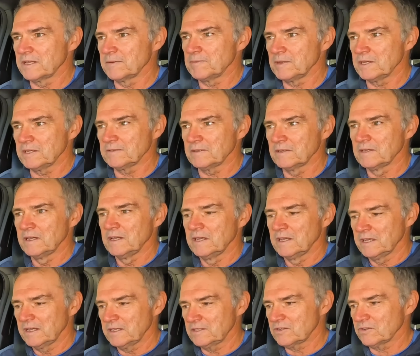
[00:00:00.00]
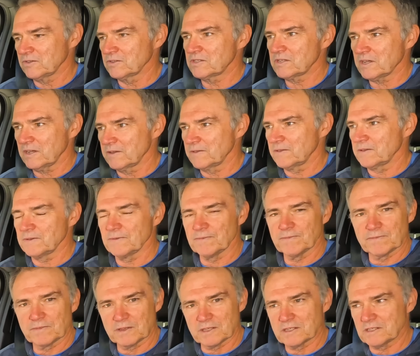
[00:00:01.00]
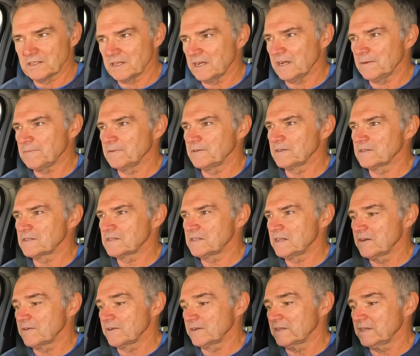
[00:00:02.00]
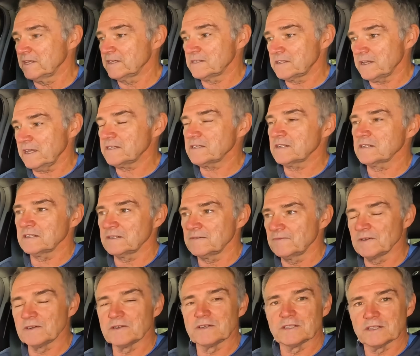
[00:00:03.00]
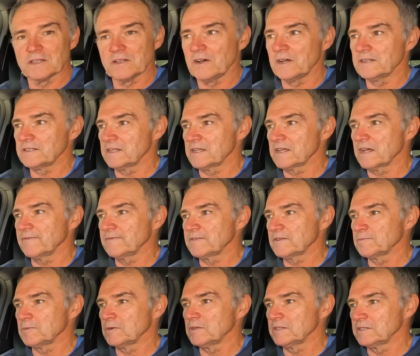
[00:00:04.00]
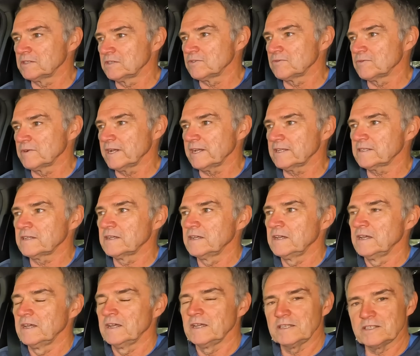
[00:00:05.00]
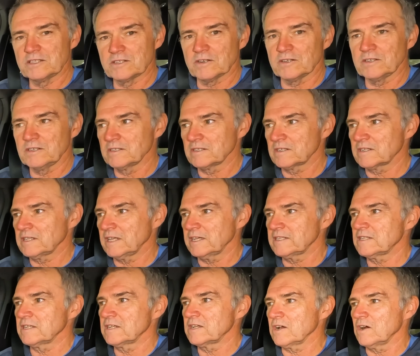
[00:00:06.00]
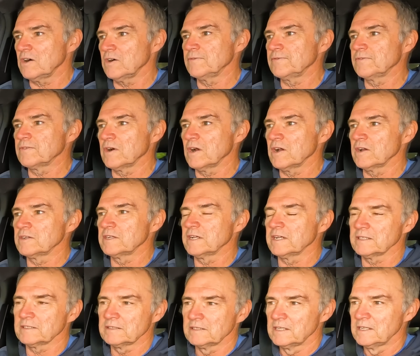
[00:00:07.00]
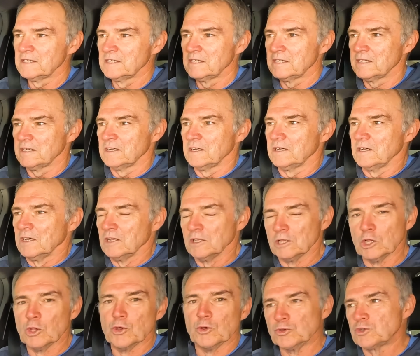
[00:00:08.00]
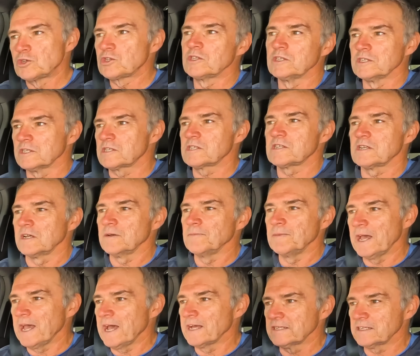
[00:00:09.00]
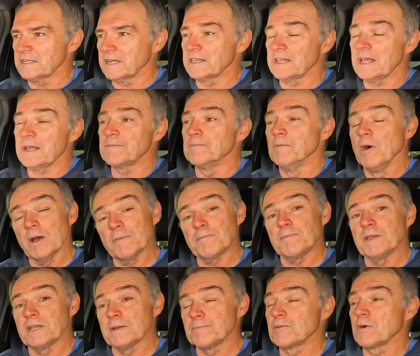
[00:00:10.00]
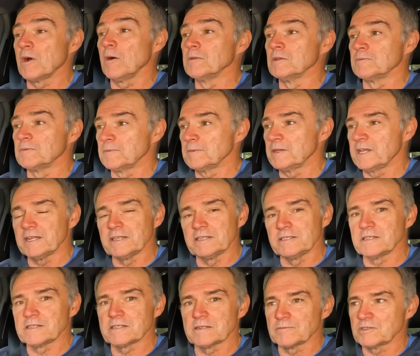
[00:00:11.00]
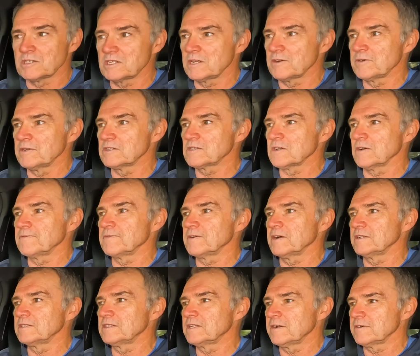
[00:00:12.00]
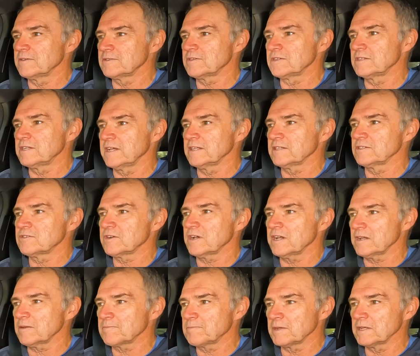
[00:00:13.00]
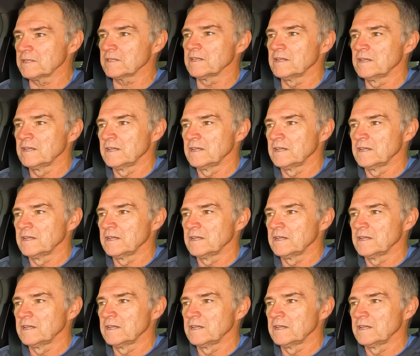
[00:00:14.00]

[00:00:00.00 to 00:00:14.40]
their bit, it's also the setup of the steering. It's actually very light and comfortable and direct. It's not your classic off-roader looseness about it, and that might be a problem when we get into some serious off-road territory down the track, but